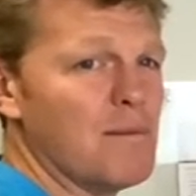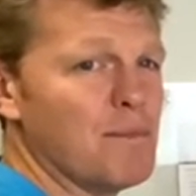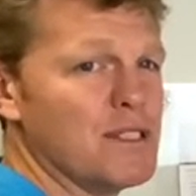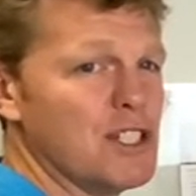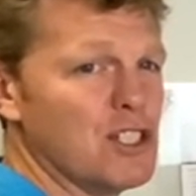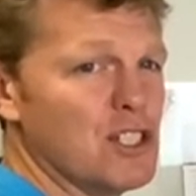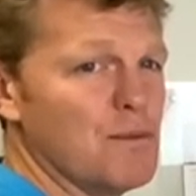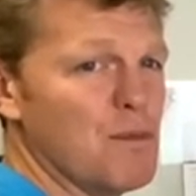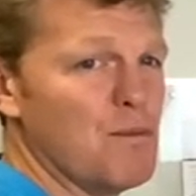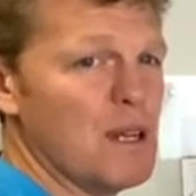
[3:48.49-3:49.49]
position
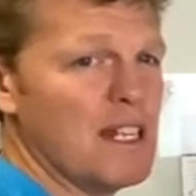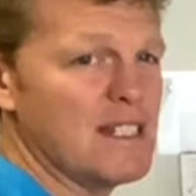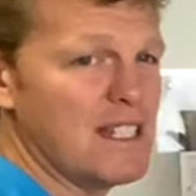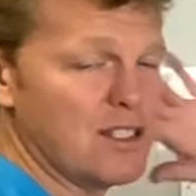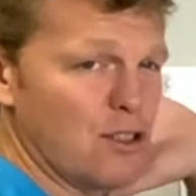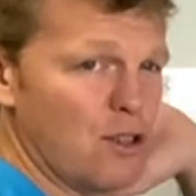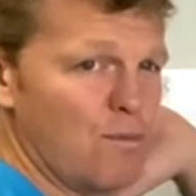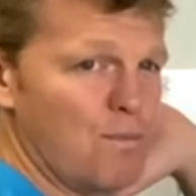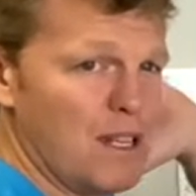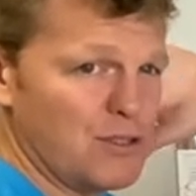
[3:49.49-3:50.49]
and mobility, so
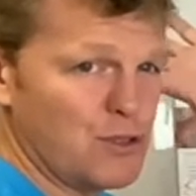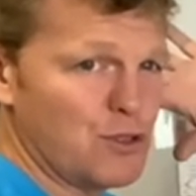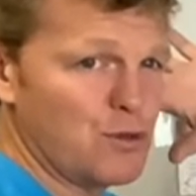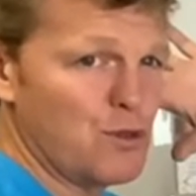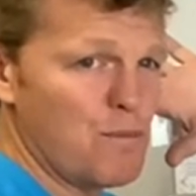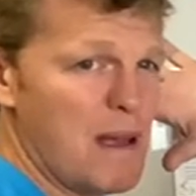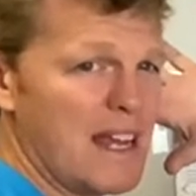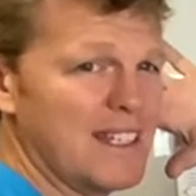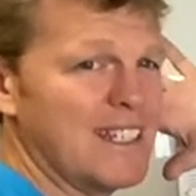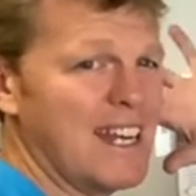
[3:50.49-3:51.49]
the muscles through the
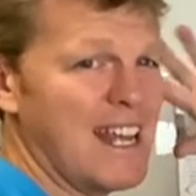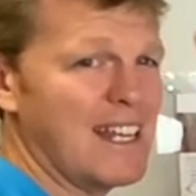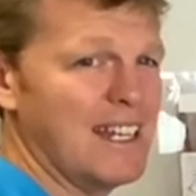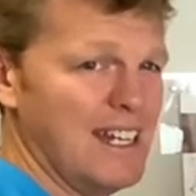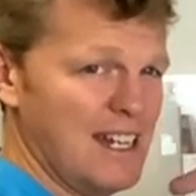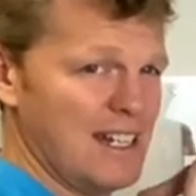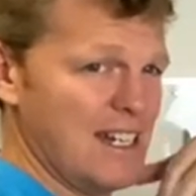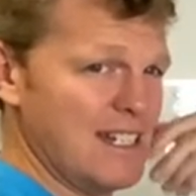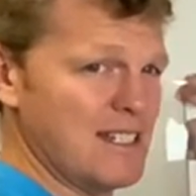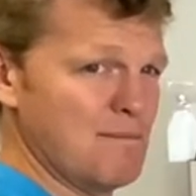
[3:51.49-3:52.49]
back of the neck
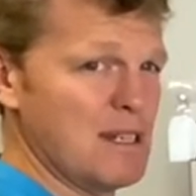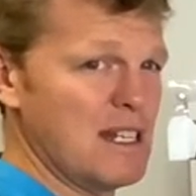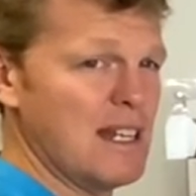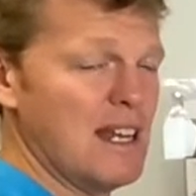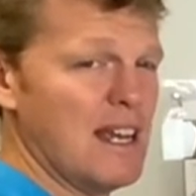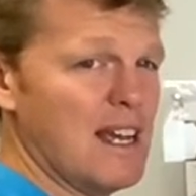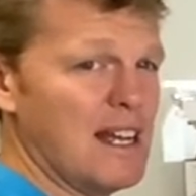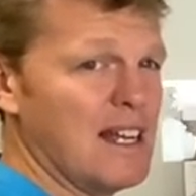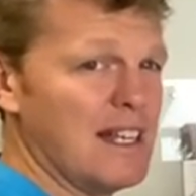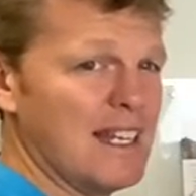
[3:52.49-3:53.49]
need to be
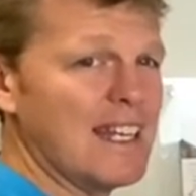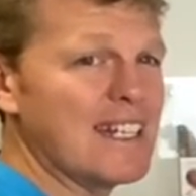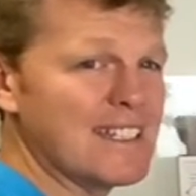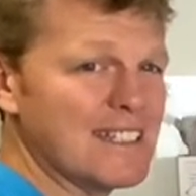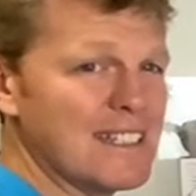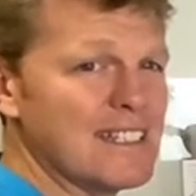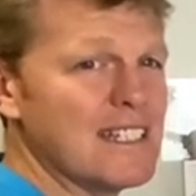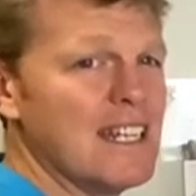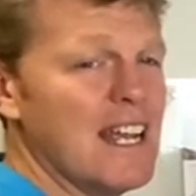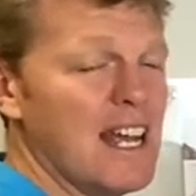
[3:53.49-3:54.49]
lengthened
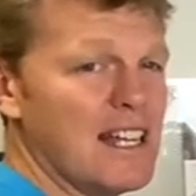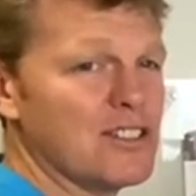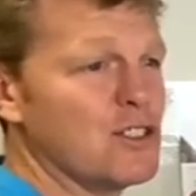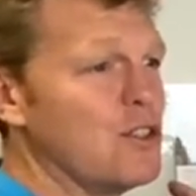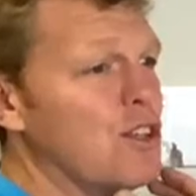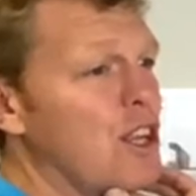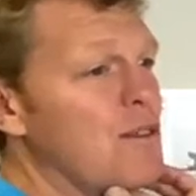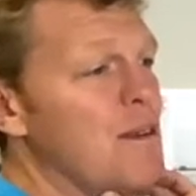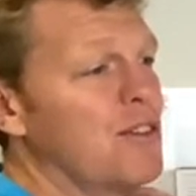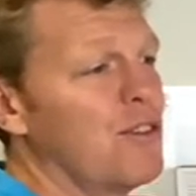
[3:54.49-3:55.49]
so that the
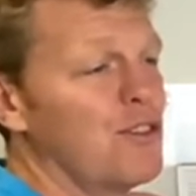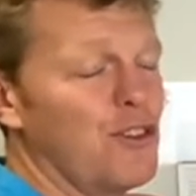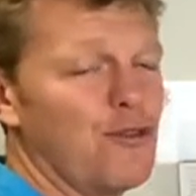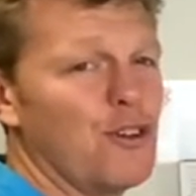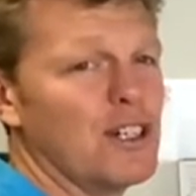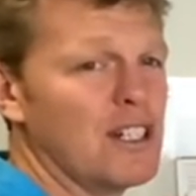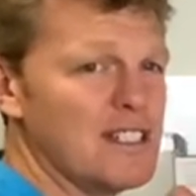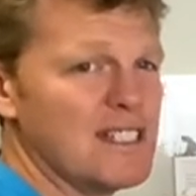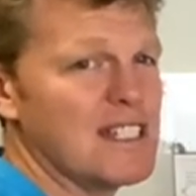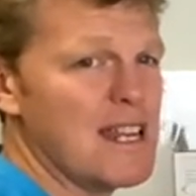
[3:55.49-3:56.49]
muscles at the front
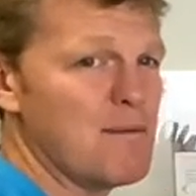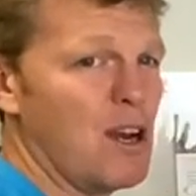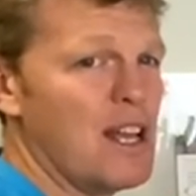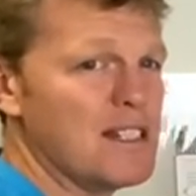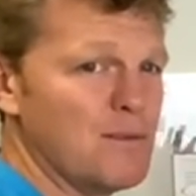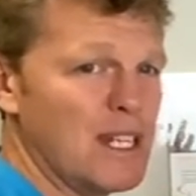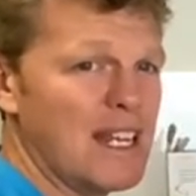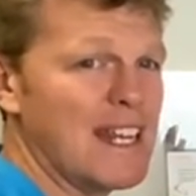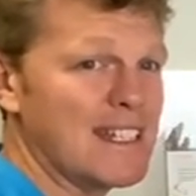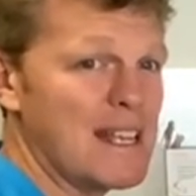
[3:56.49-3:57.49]
can stabilize and we
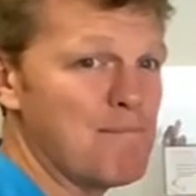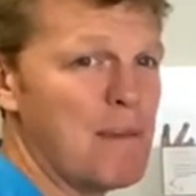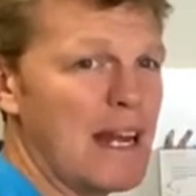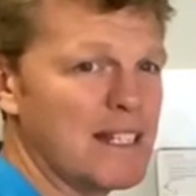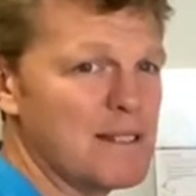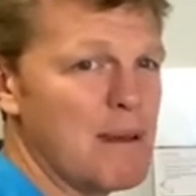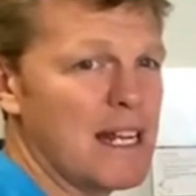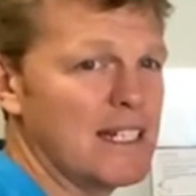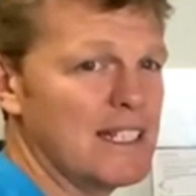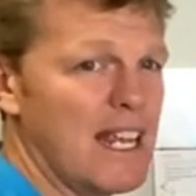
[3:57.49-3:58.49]
can get that balance
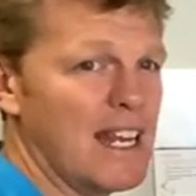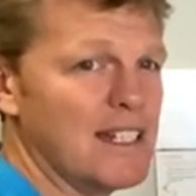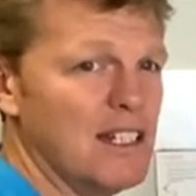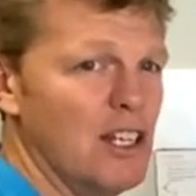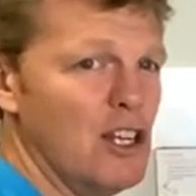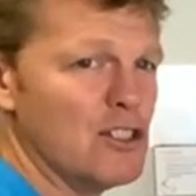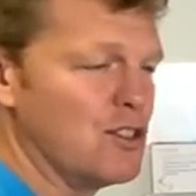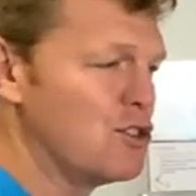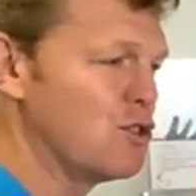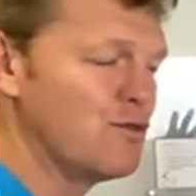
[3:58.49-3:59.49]
back in the head. So
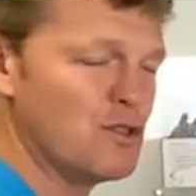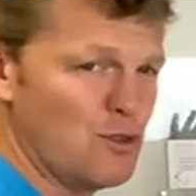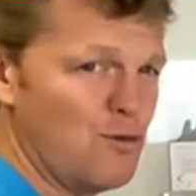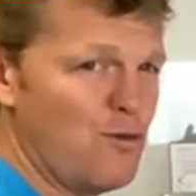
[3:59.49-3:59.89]
sort of 2